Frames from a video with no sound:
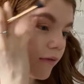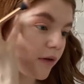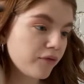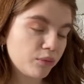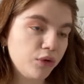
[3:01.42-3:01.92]

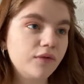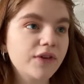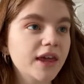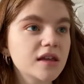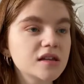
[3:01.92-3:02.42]
of
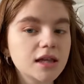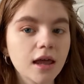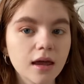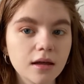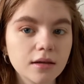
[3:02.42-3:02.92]
movies
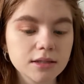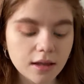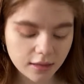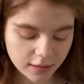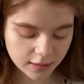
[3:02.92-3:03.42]
and
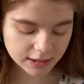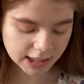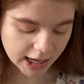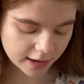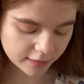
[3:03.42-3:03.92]
the
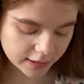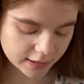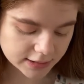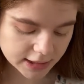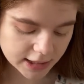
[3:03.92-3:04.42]

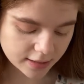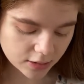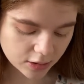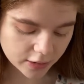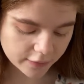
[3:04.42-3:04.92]
talent and the
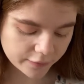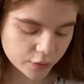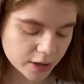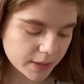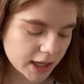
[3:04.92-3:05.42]
art
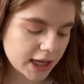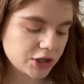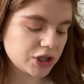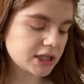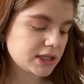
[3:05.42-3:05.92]
form,
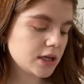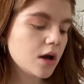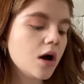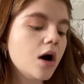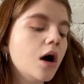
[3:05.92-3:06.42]
and just
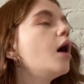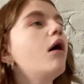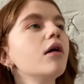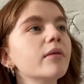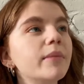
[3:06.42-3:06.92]

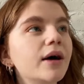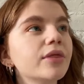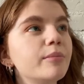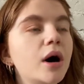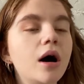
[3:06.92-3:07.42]
all about
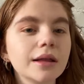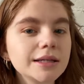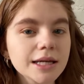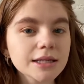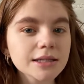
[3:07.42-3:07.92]
the
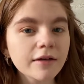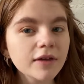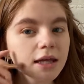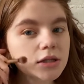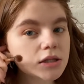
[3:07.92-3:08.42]
politics of
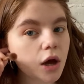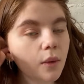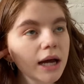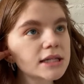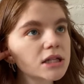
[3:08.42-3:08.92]
it. So
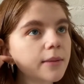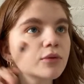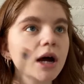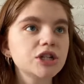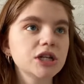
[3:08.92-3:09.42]
I stopped
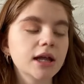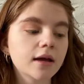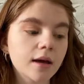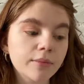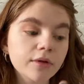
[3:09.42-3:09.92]
watching it a
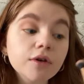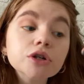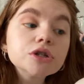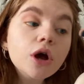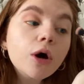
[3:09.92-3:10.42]
couple of
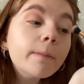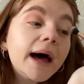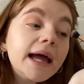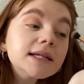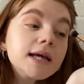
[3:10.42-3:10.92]
years ago,
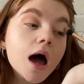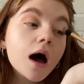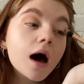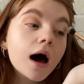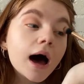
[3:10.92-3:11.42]
but
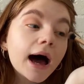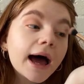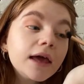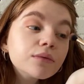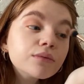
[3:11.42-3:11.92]

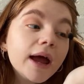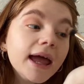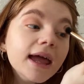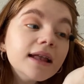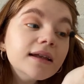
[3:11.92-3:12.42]
I
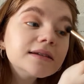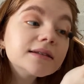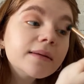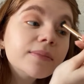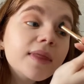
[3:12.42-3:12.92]
read
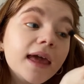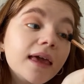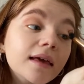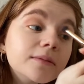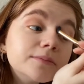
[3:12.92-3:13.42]
something